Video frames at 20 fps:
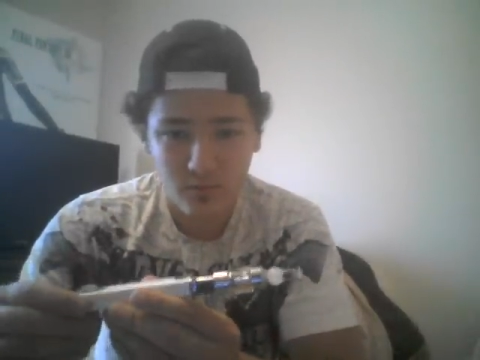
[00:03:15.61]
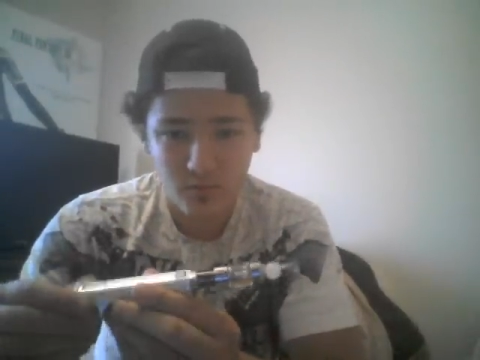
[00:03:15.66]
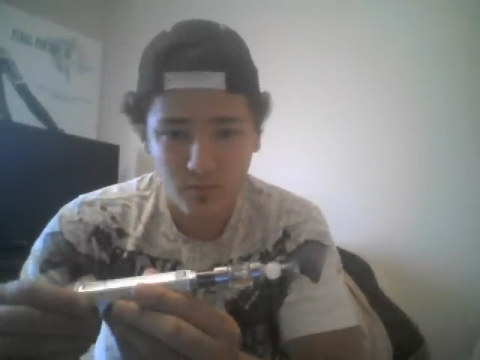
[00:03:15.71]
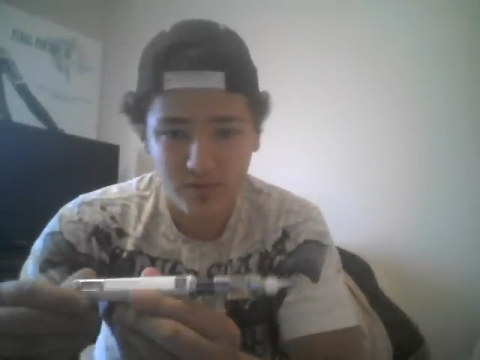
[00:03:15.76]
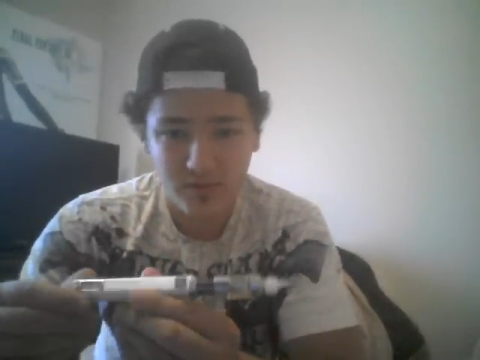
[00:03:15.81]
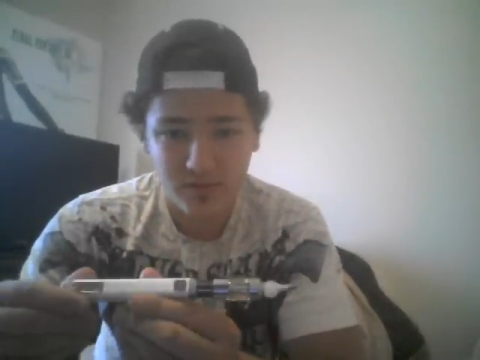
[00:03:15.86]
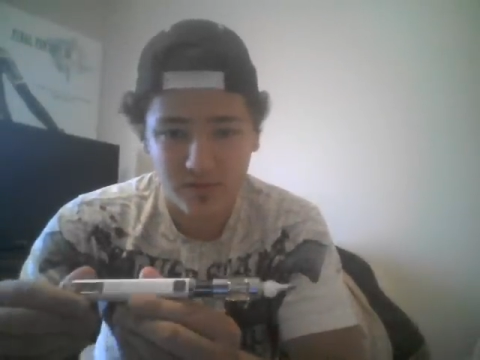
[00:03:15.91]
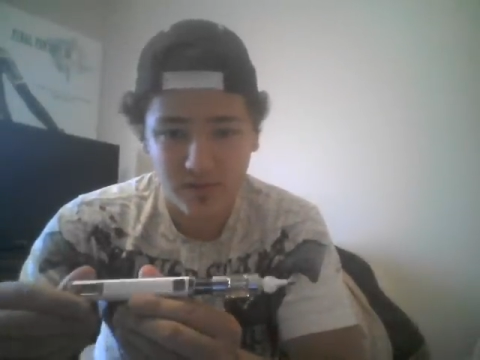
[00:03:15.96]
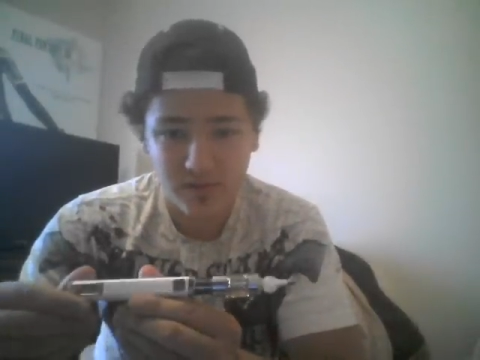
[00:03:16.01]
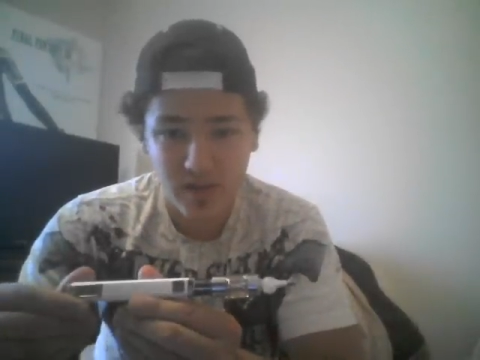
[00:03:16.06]

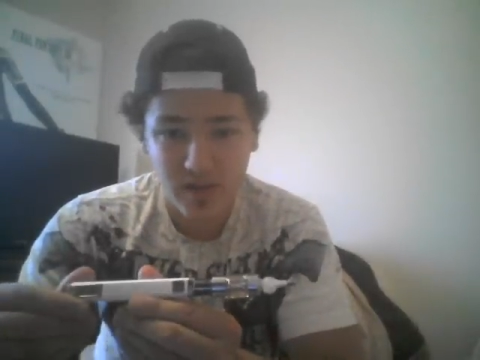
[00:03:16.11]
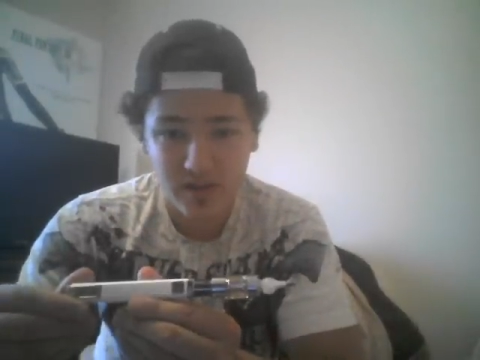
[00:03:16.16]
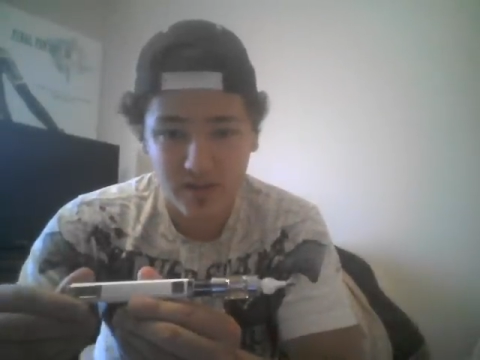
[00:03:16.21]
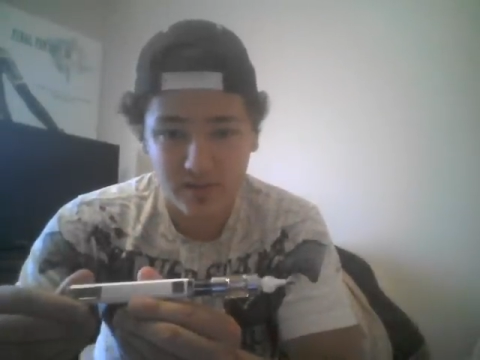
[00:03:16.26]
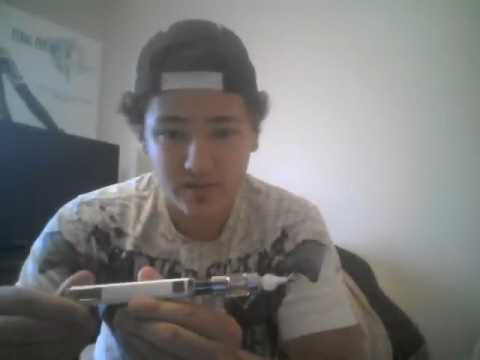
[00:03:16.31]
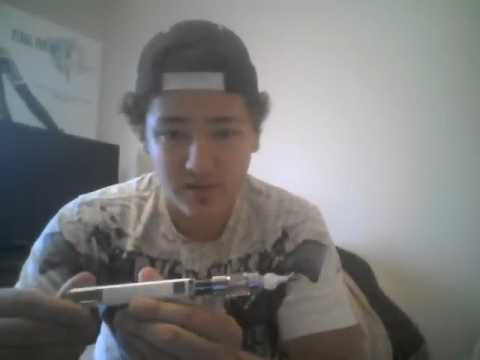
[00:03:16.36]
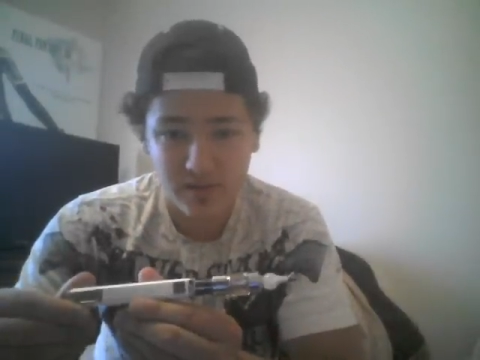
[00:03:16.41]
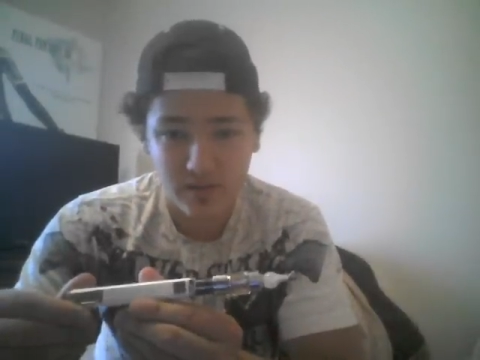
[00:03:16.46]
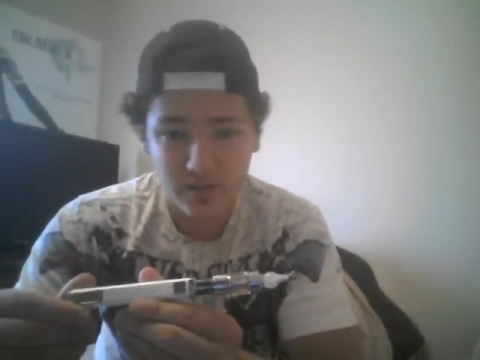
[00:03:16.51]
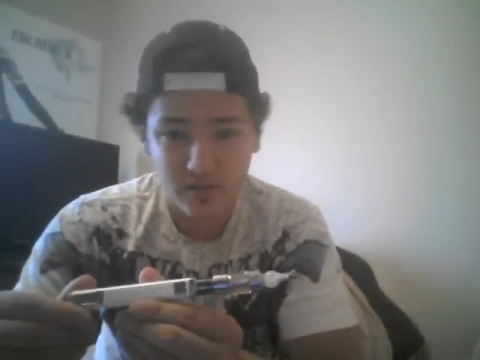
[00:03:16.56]
pretty
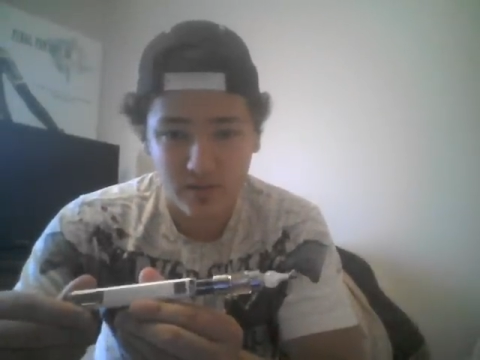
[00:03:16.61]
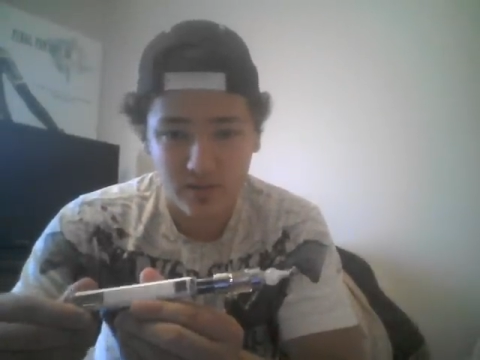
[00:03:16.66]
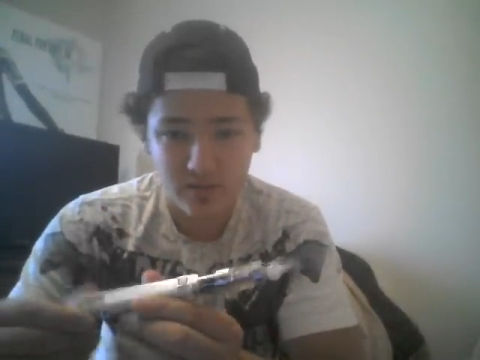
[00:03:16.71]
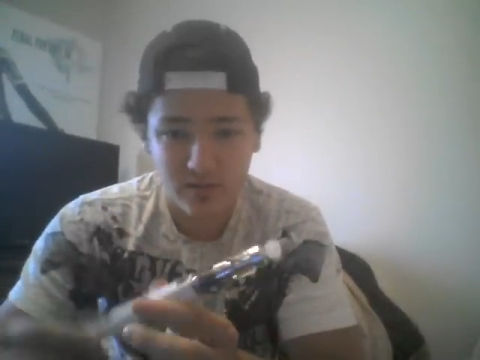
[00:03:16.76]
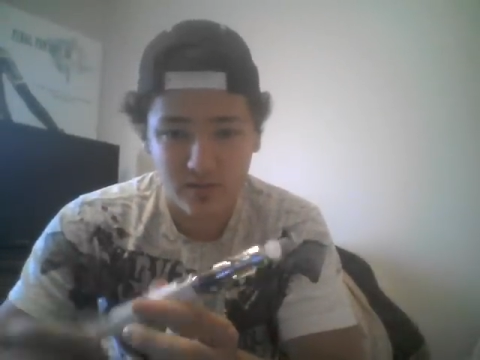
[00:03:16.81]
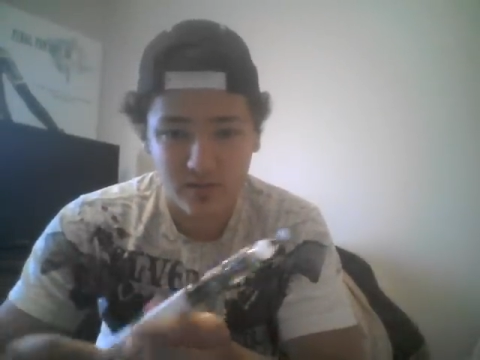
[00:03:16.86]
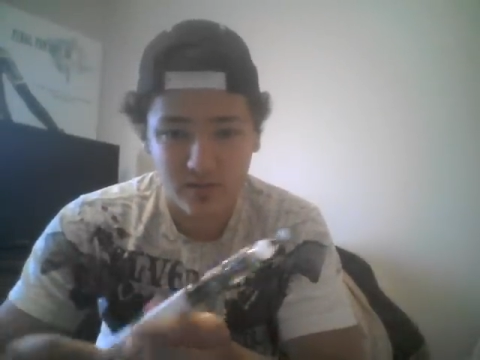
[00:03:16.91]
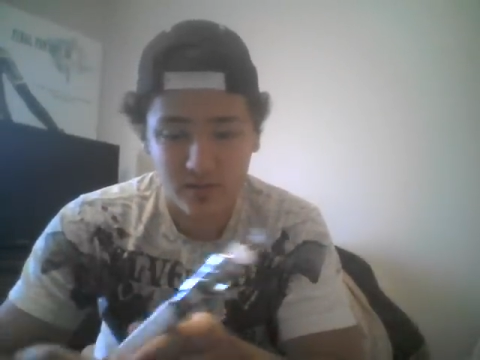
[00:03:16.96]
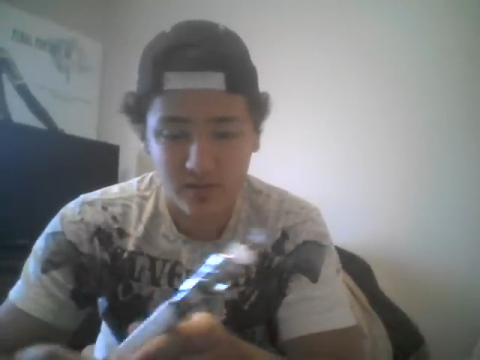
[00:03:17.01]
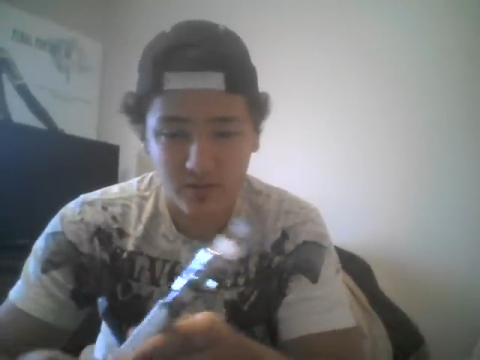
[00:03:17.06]
snazzy. It
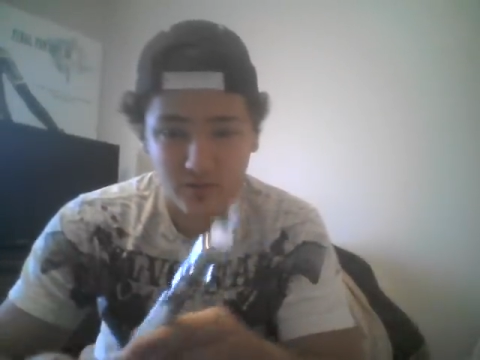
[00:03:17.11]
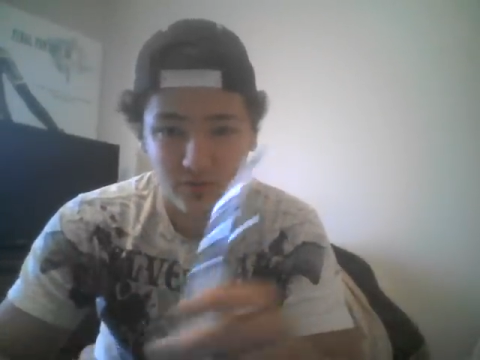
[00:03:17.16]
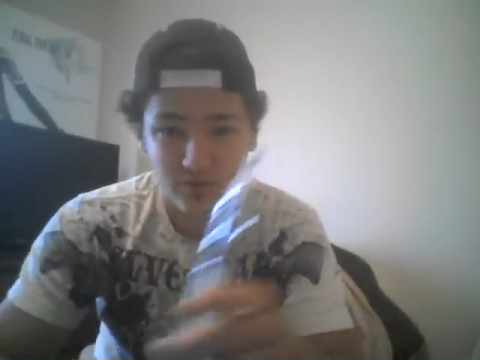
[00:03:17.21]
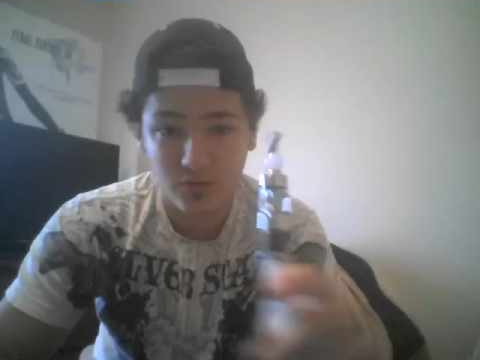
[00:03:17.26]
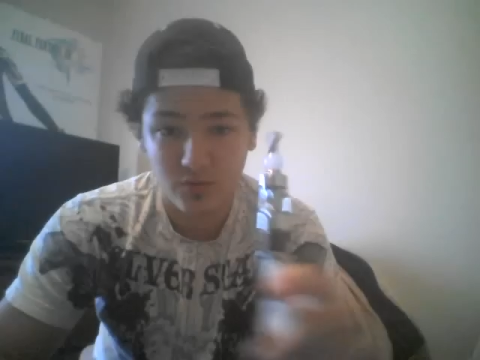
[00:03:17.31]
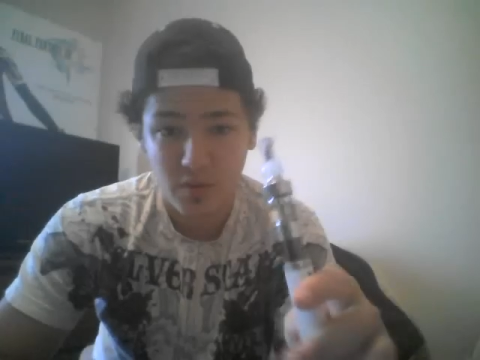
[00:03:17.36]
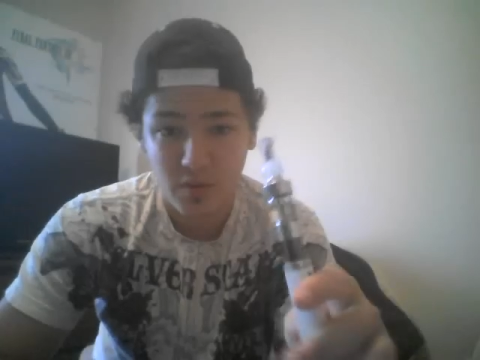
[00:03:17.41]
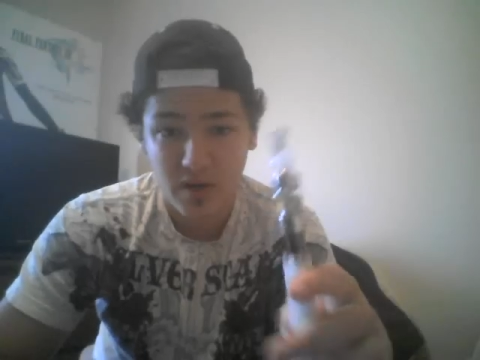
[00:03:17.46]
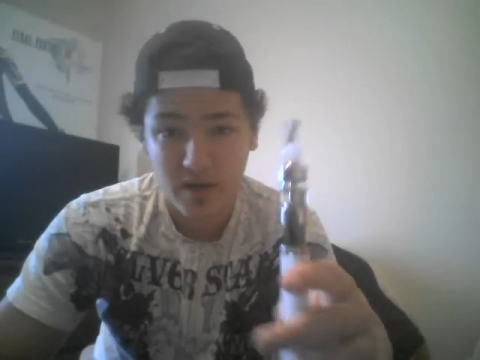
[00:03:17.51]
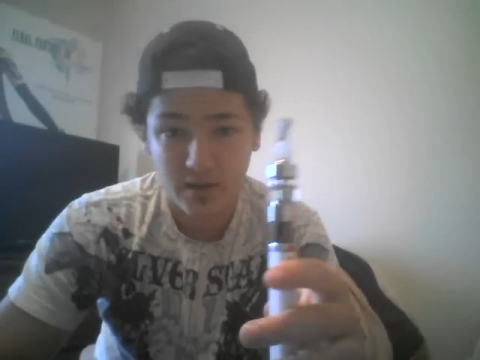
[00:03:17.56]
doesn't look
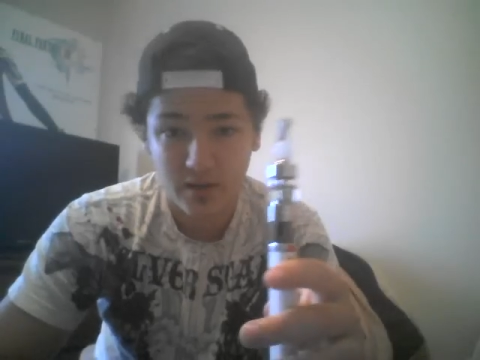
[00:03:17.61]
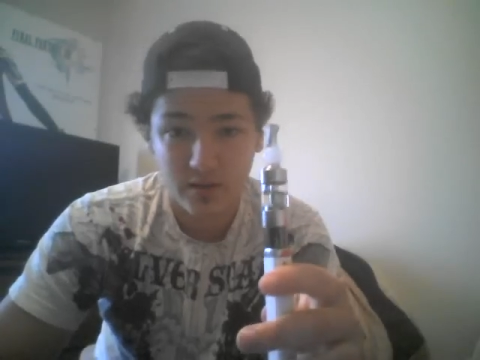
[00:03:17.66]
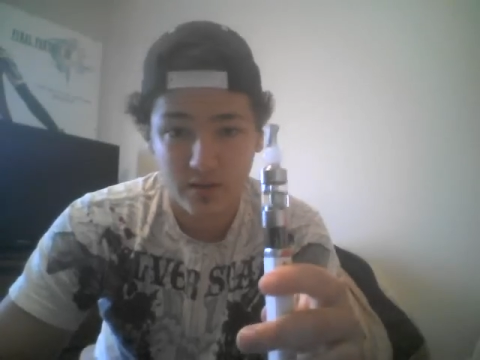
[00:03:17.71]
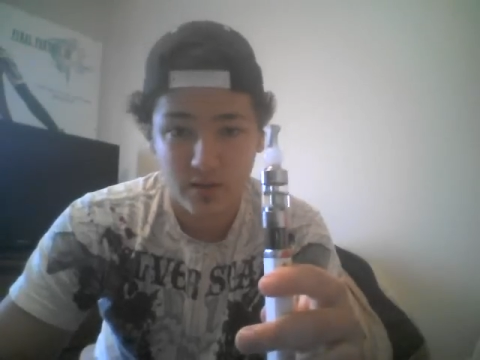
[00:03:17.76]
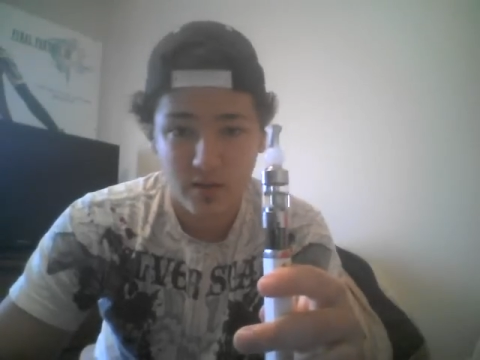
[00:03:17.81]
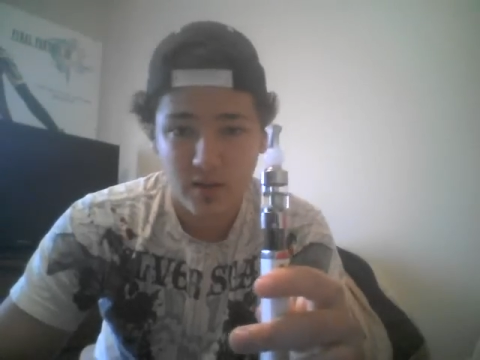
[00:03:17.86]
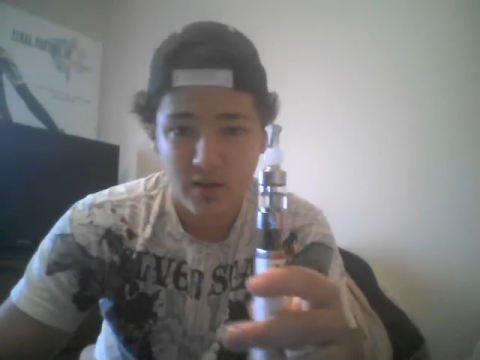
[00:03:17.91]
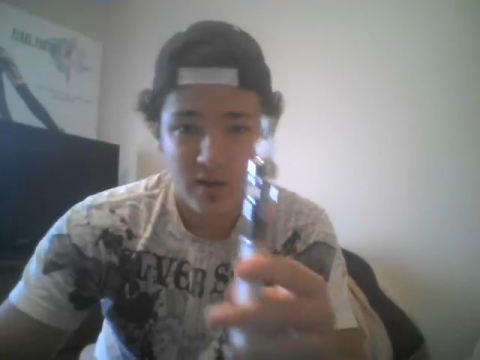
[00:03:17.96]
too bad.